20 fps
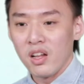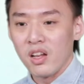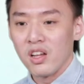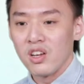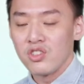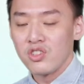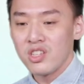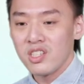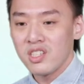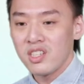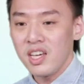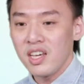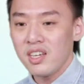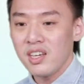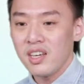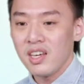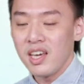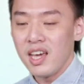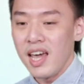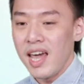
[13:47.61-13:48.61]
logistic
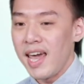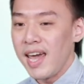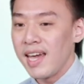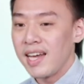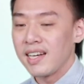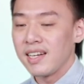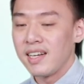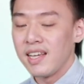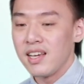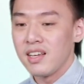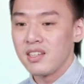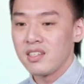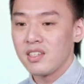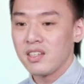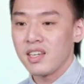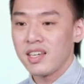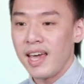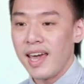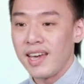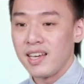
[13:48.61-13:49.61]
in this
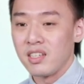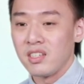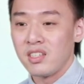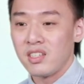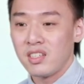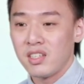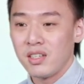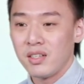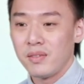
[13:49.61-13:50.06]
case.